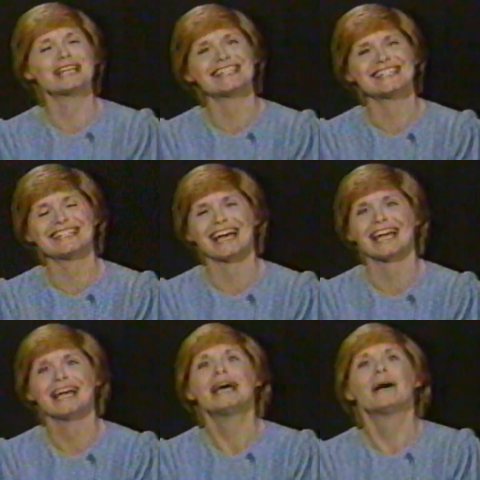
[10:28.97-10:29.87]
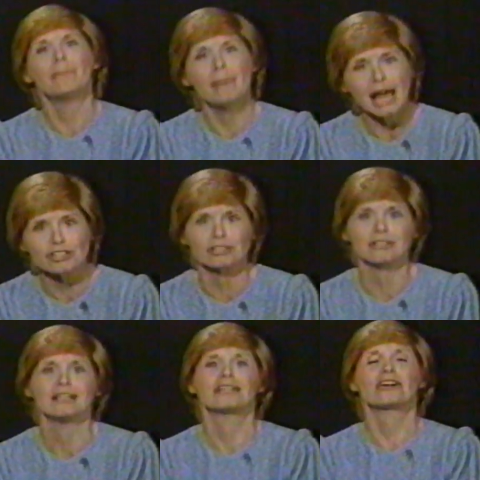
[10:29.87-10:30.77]
cents a day.
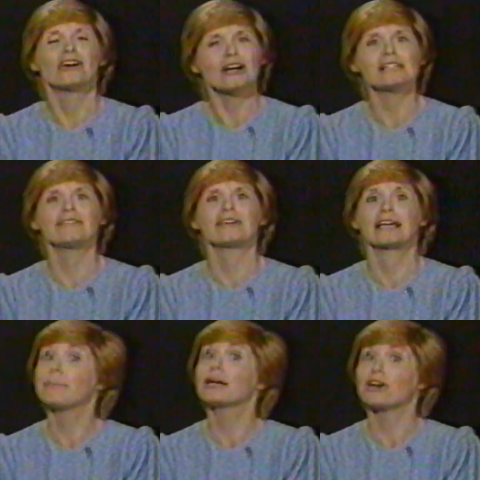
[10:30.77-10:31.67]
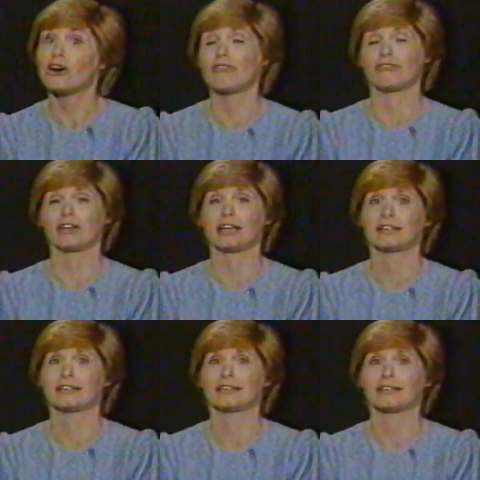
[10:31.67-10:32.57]
Imagine the cost of a cup of coffee
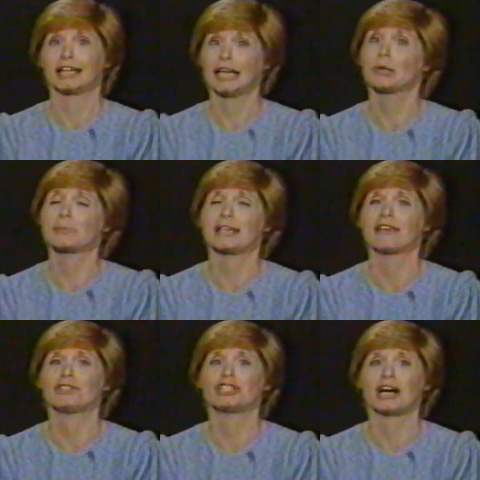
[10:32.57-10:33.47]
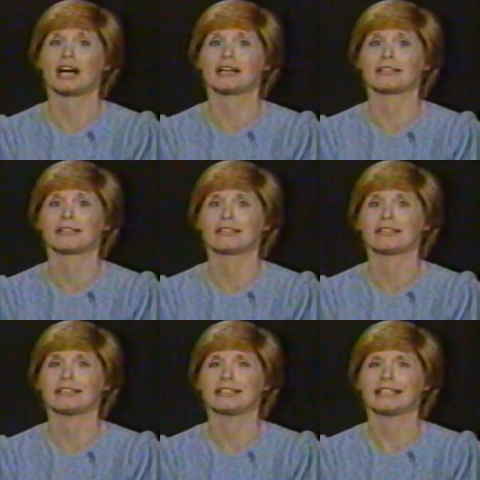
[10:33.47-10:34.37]
can help save a child.
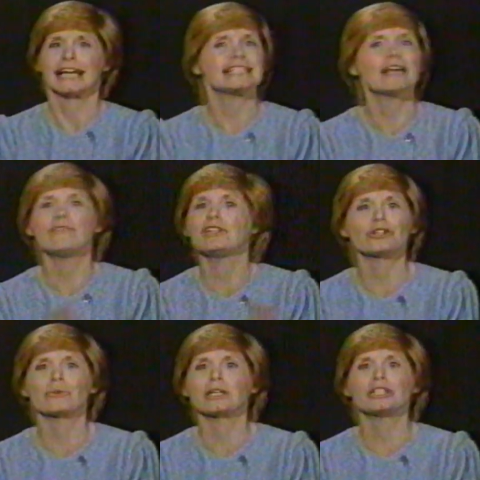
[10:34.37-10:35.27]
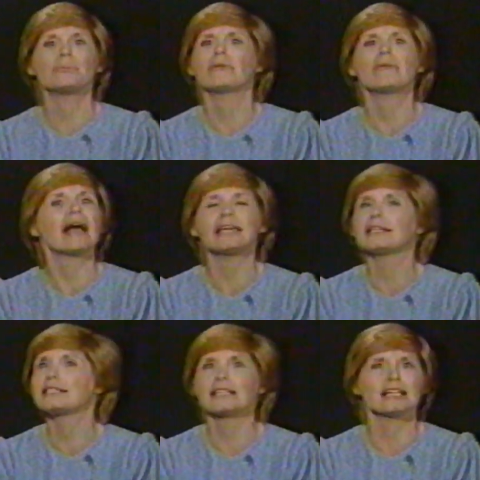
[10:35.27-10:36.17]
And Save the Children can do
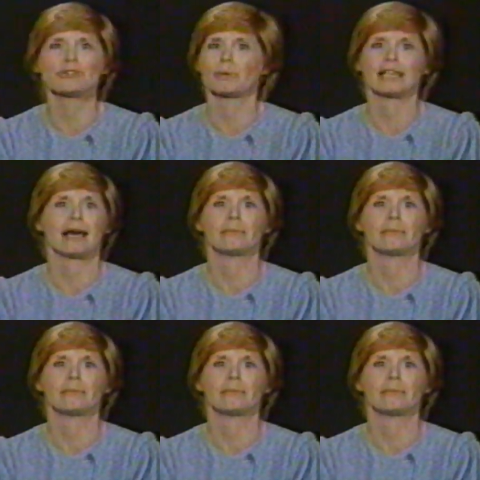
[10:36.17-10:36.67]
miraculous things with